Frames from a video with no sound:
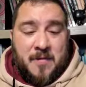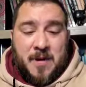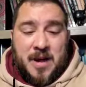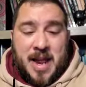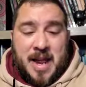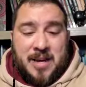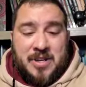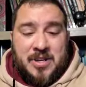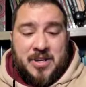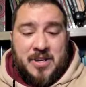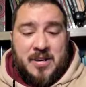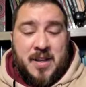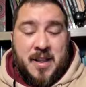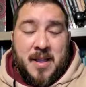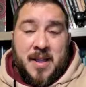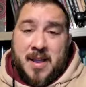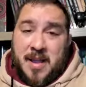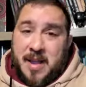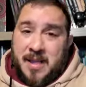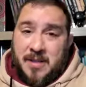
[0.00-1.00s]
one action
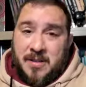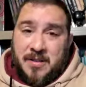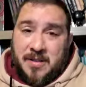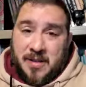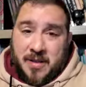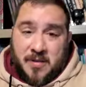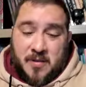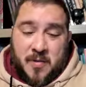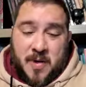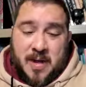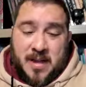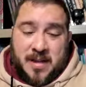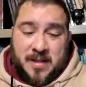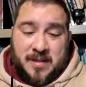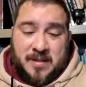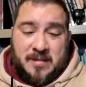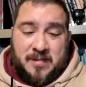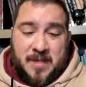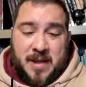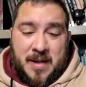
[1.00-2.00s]
and use a
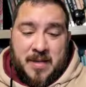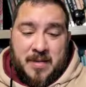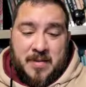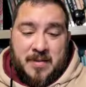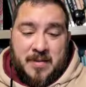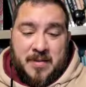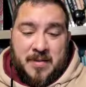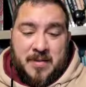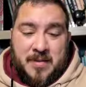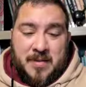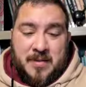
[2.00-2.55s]
quicken spell